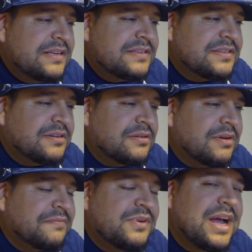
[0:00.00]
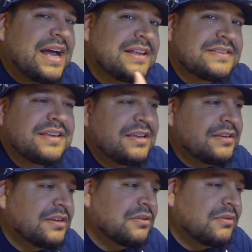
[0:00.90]
So if you guys,
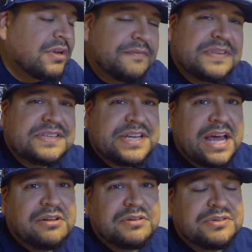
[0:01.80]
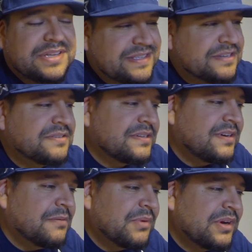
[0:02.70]
you know, love this channel and you continue to
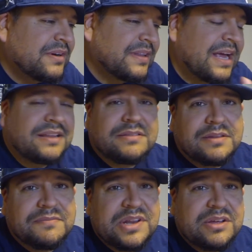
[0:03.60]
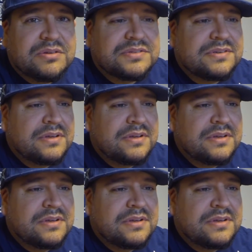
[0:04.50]
come here and like the videos,